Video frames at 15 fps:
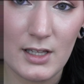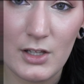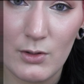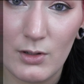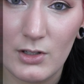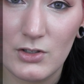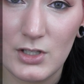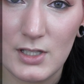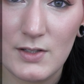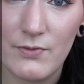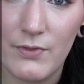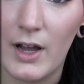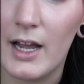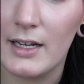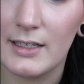that you can just
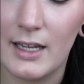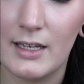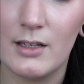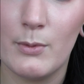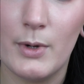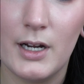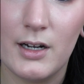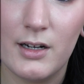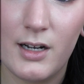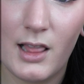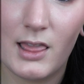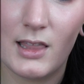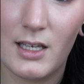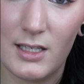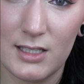find anywhere,
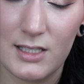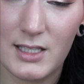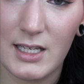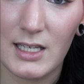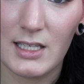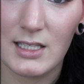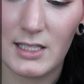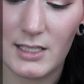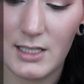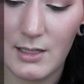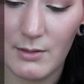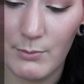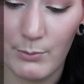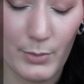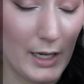this is
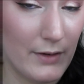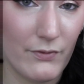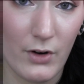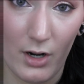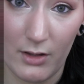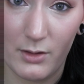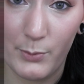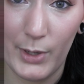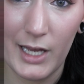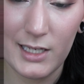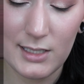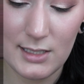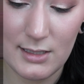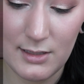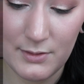by far the
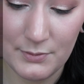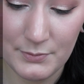best.